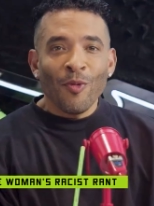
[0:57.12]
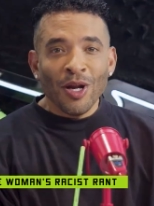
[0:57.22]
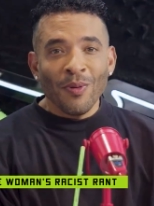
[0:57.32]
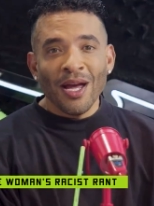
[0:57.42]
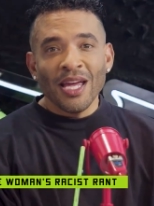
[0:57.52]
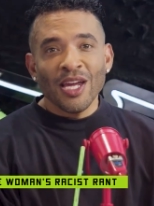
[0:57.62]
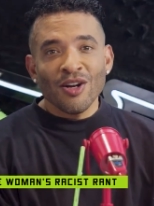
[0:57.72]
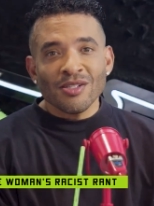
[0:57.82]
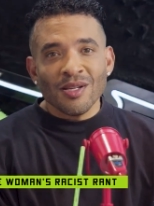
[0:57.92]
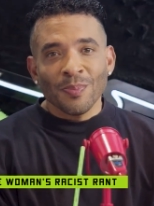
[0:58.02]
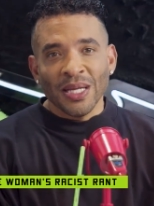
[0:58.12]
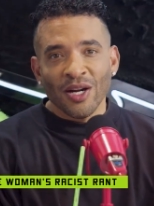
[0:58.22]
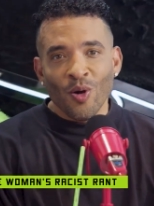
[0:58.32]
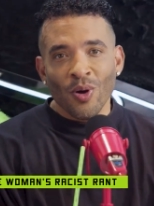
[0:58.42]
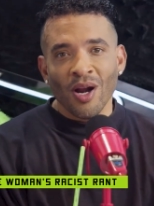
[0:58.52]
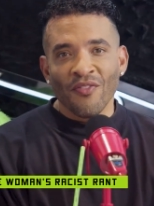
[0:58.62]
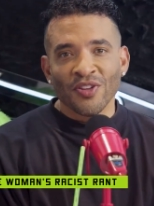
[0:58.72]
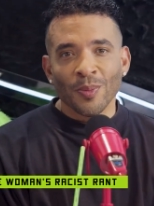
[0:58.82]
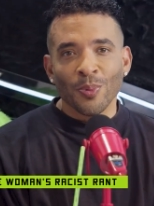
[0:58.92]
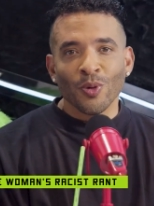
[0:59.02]
well, anyway, here's Blair going off
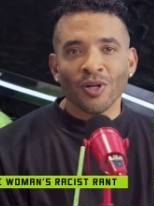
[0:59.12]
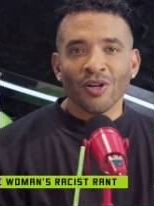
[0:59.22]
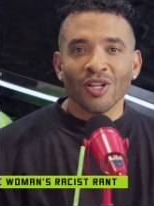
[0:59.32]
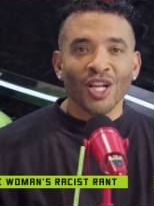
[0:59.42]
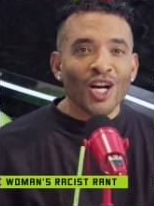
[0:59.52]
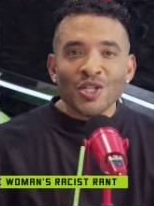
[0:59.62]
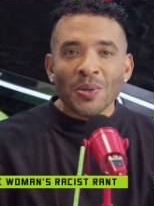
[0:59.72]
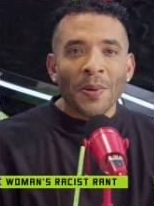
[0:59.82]
at the pool in her luxury